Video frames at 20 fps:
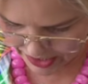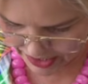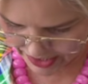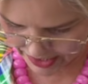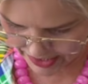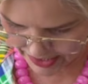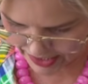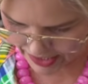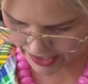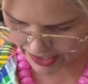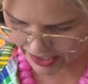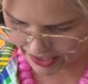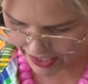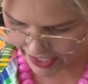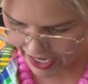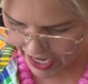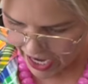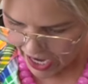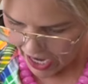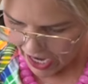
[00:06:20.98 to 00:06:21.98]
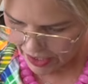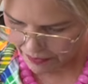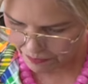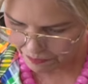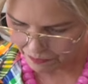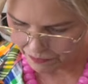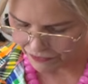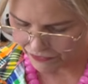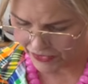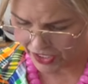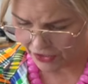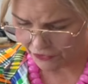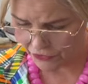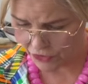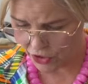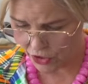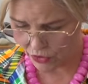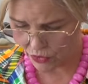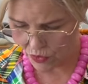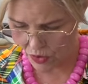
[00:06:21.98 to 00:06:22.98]
indeed. If
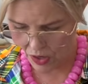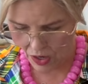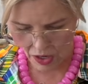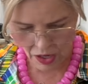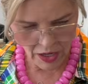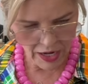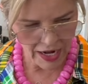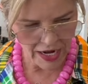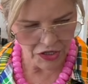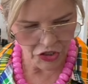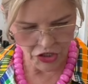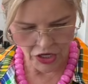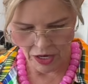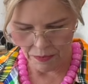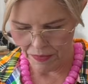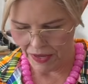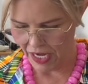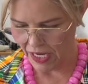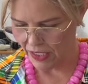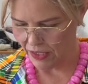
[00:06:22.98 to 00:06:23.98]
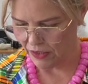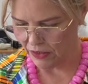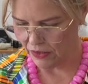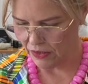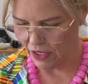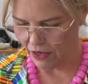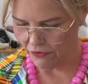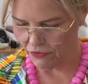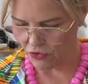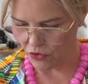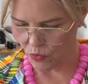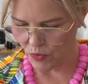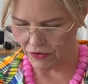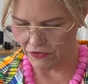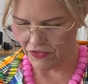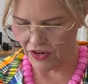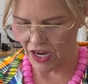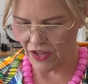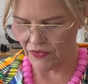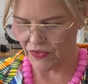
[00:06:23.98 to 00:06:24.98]
you are a champagne lover,
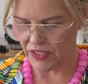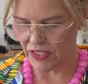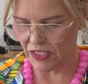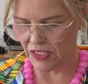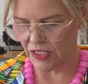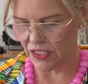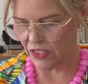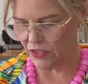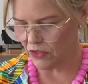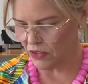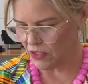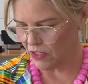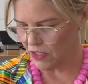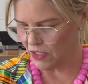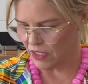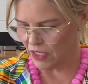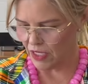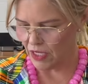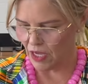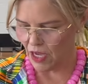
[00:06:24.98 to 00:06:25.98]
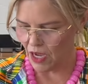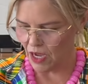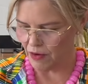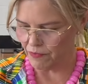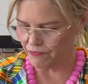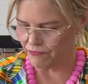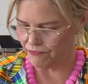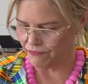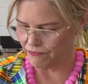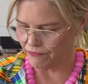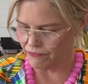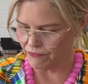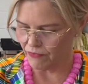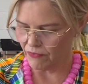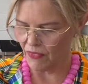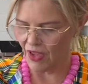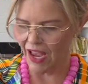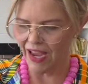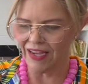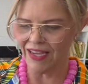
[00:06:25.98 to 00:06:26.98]
we've got this little,
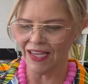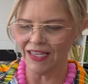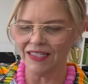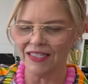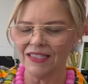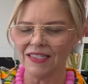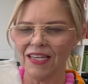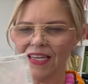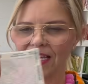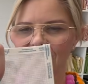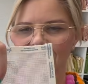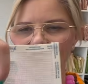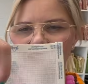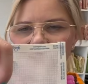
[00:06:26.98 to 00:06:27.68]
I guess it's like a